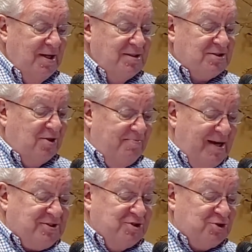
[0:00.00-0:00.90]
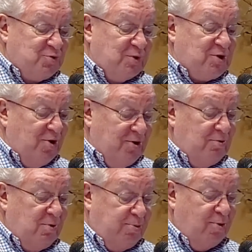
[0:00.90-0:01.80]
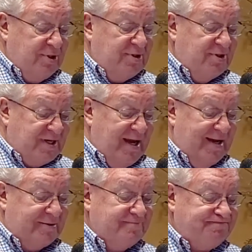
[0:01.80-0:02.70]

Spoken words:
So the messengers returned and reported to the king.